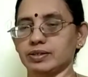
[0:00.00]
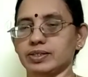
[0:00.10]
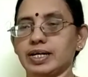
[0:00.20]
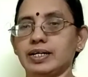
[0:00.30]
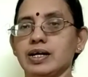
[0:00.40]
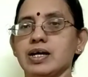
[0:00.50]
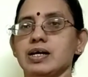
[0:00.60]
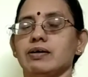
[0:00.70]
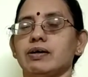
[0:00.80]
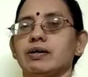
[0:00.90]
that
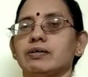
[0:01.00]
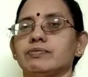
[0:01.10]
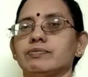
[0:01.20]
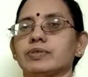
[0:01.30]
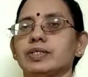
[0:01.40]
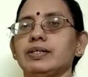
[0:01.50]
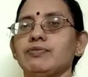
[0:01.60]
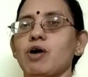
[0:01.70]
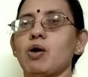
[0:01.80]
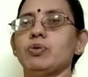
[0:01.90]
he
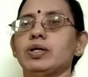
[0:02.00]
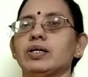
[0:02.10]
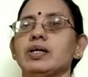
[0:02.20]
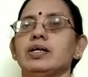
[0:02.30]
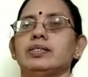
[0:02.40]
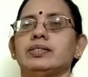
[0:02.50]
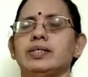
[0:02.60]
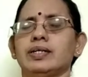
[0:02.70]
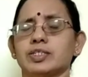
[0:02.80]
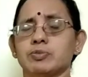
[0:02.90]
found
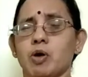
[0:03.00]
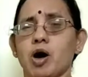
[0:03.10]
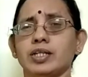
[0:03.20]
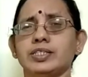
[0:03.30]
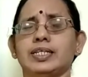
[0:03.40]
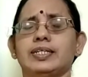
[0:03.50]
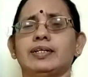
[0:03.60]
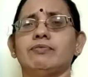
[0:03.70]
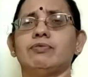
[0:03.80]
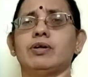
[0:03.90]
the small
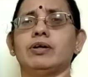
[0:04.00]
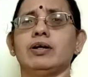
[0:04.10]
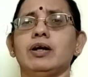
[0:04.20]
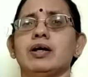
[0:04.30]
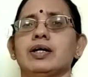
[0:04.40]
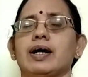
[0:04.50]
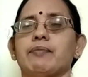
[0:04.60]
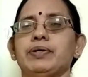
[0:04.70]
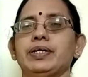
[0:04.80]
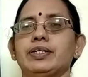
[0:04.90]
children were
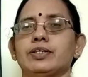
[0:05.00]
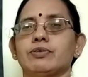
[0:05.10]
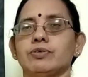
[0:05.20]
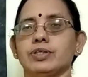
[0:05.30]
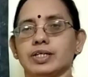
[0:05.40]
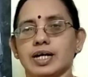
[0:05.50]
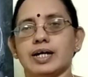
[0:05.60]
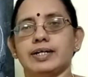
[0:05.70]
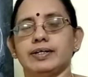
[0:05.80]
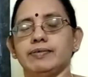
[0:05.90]
coming into the
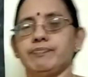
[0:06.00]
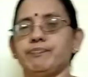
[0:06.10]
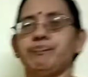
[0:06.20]
garden,